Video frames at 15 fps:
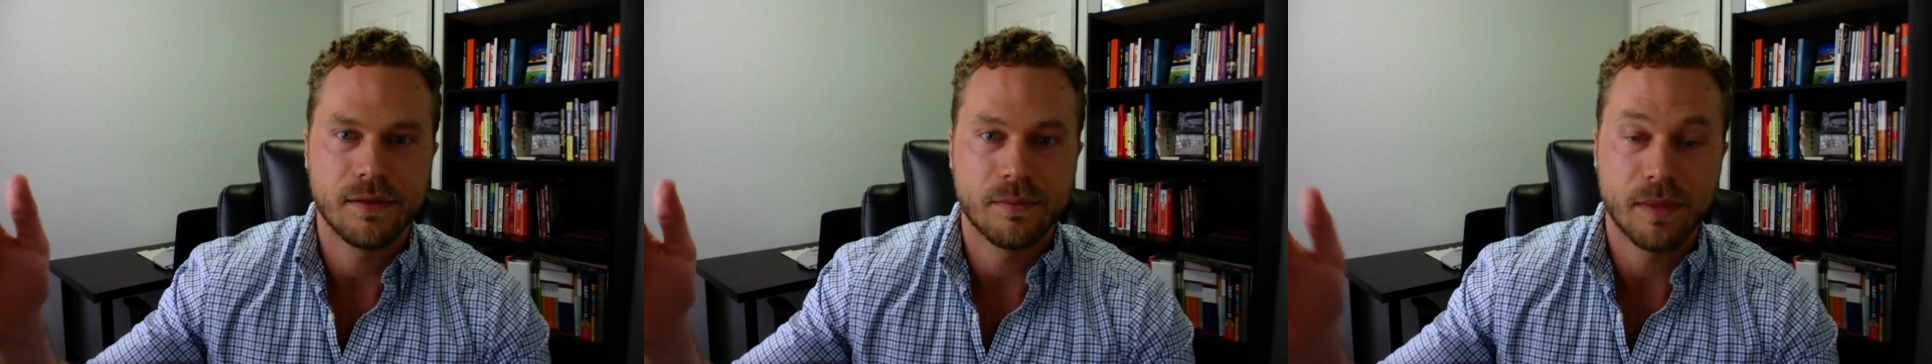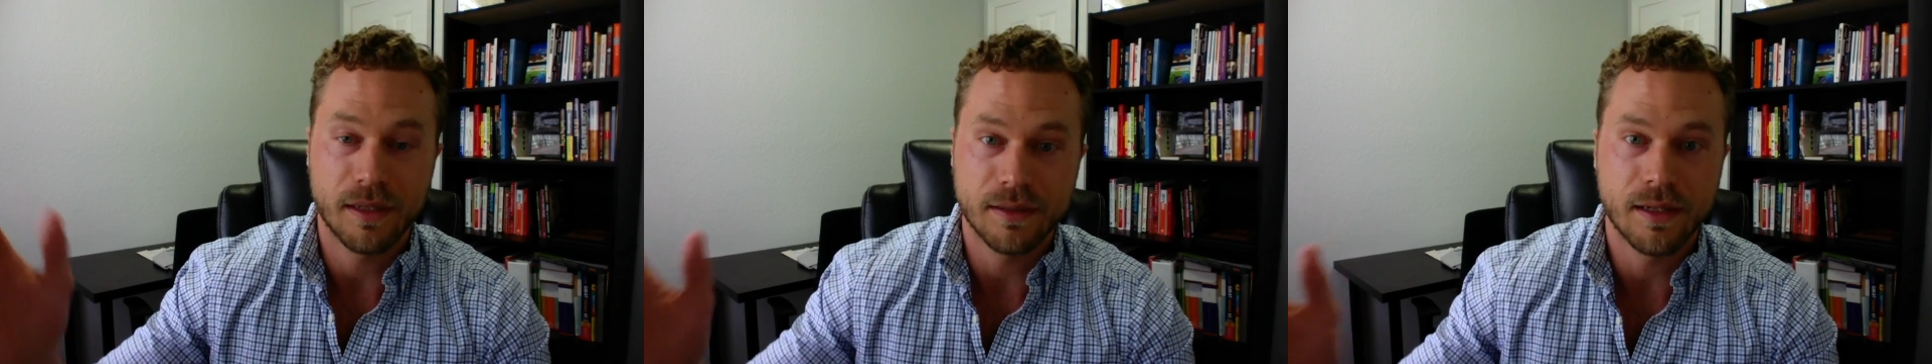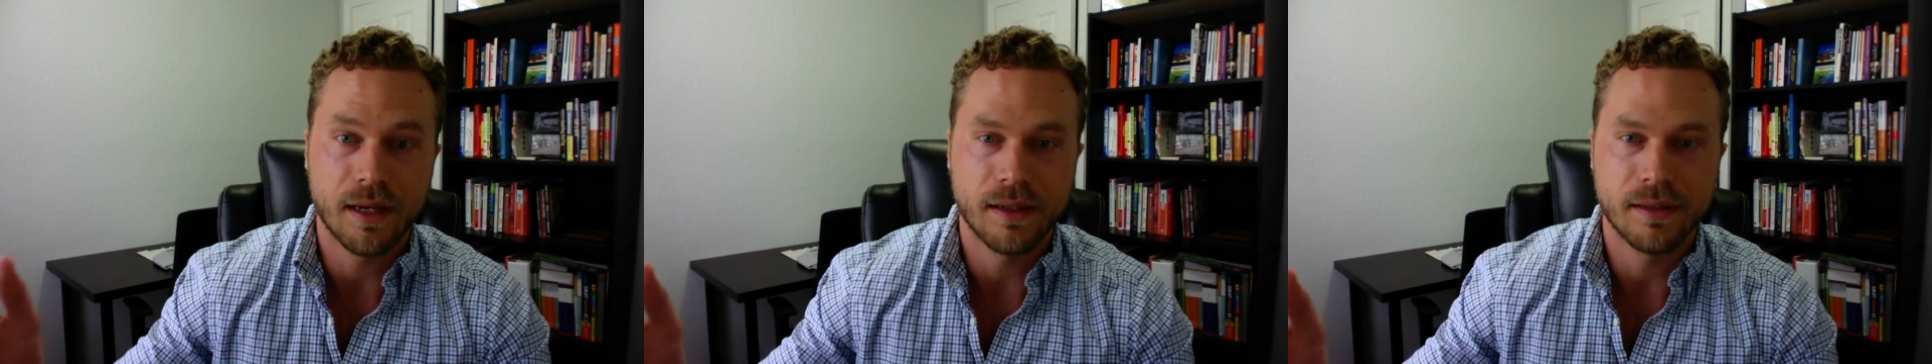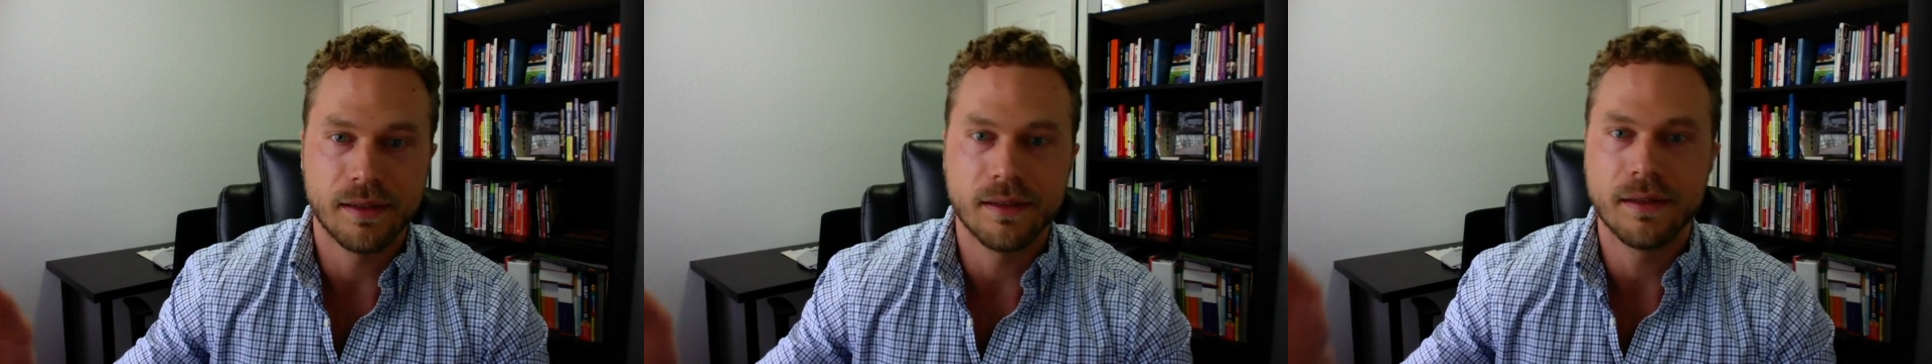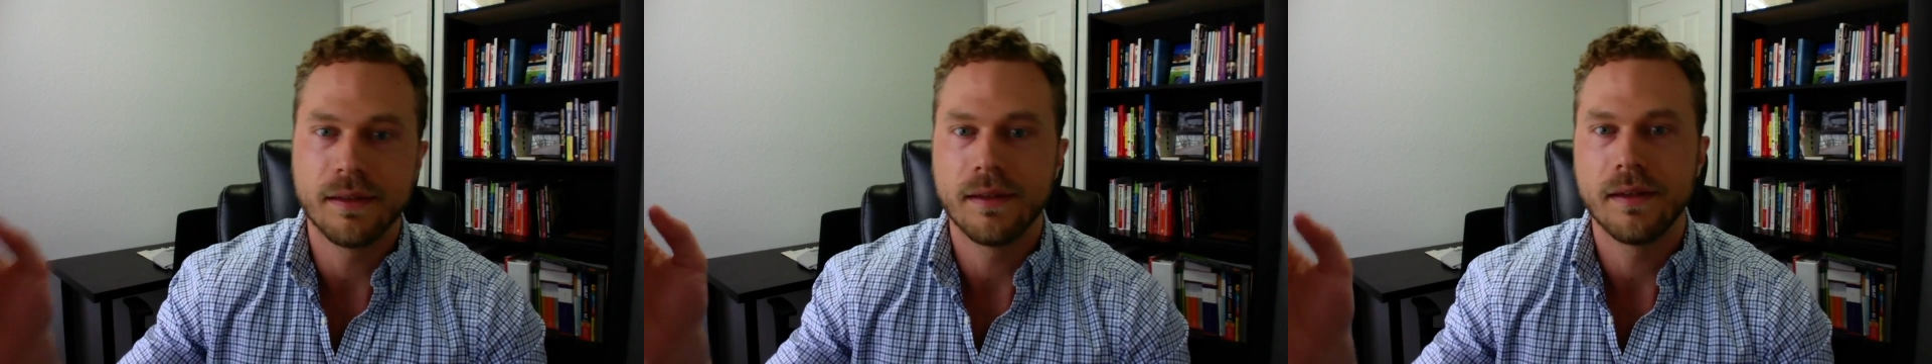by
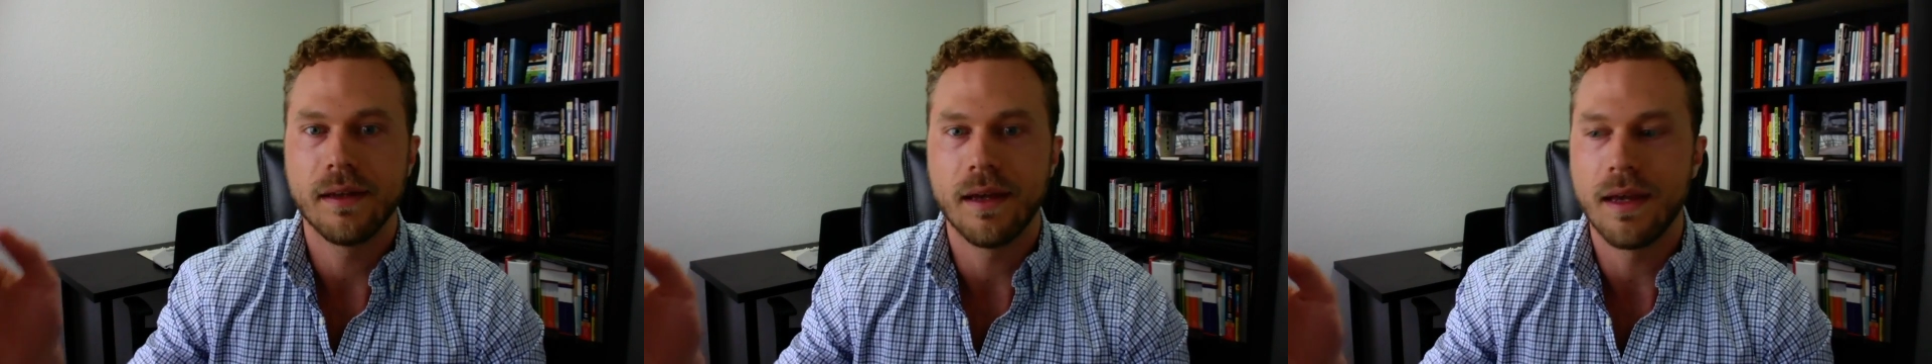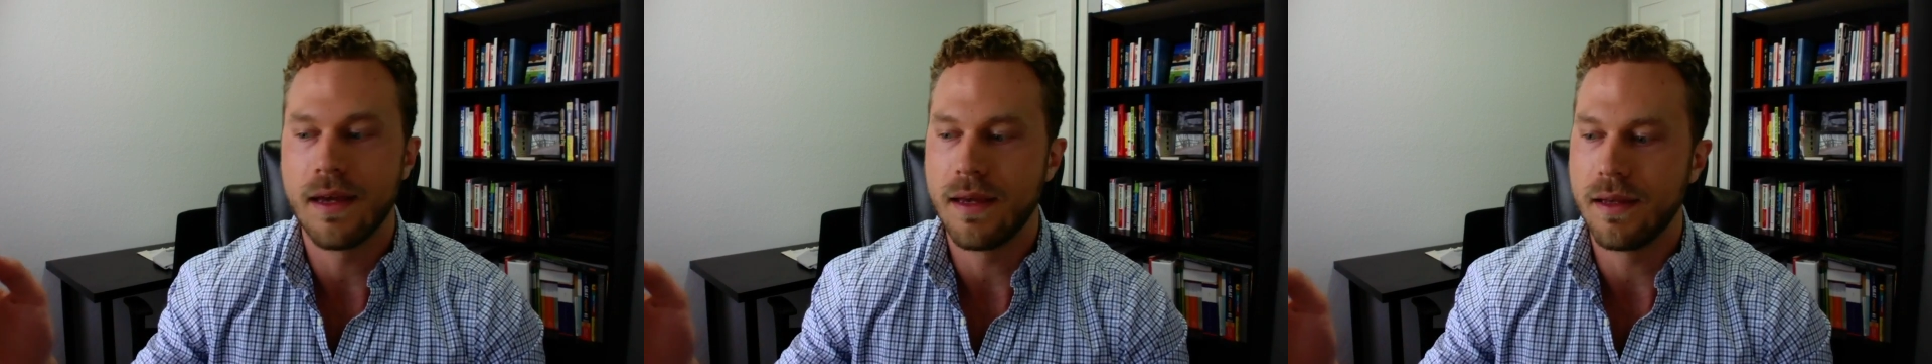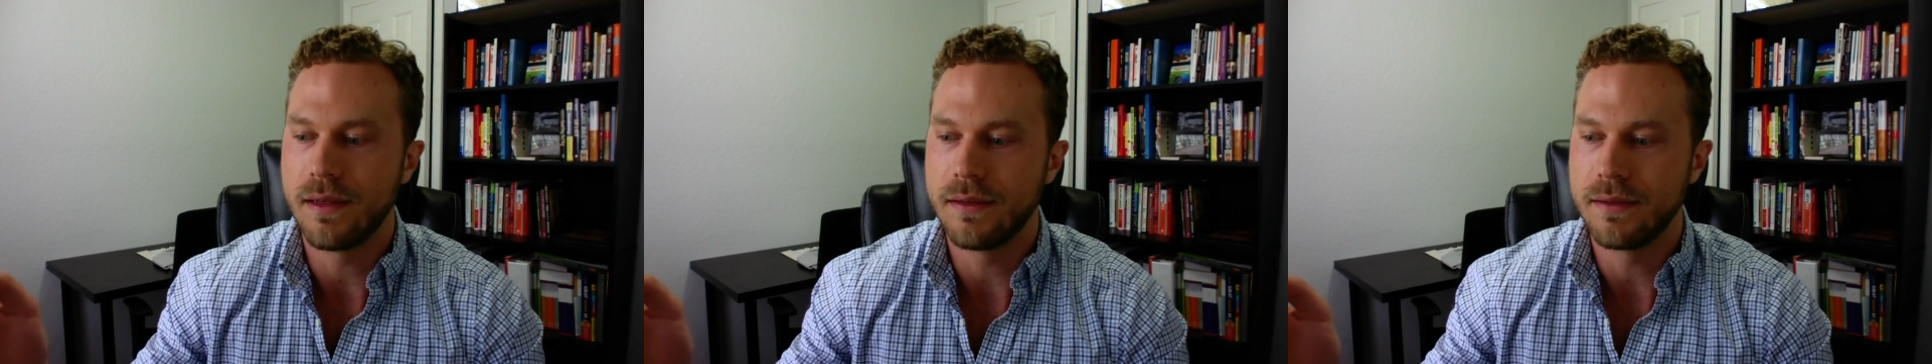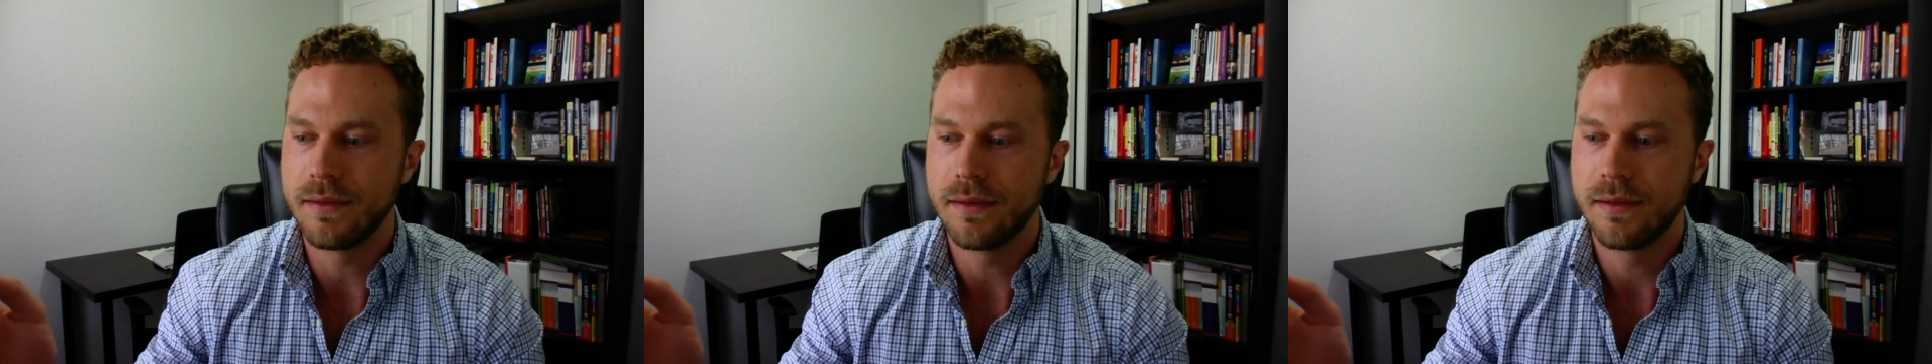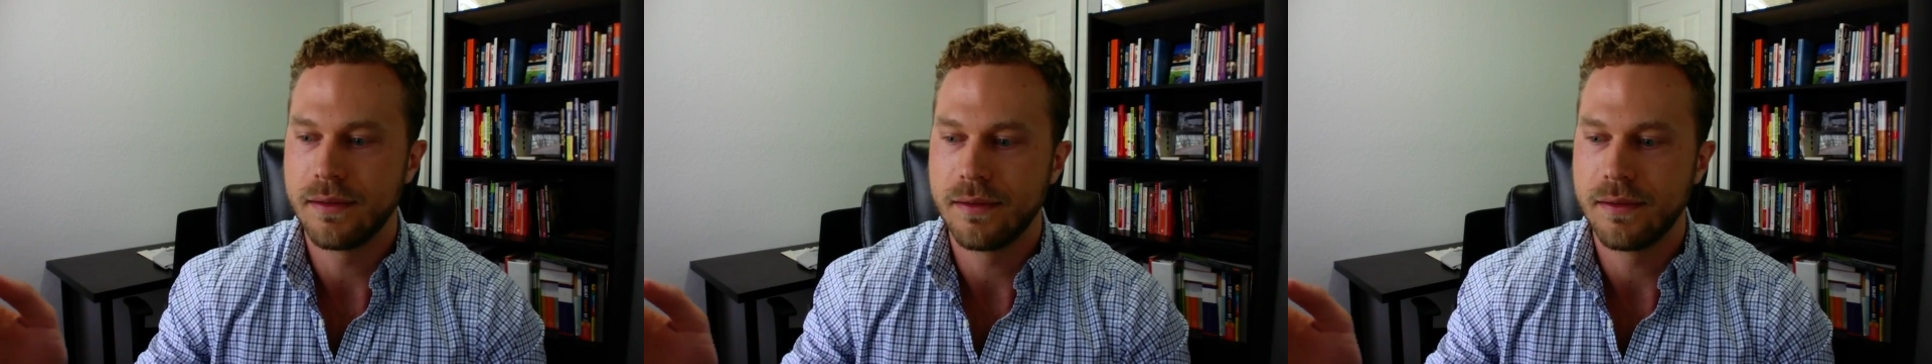dieting and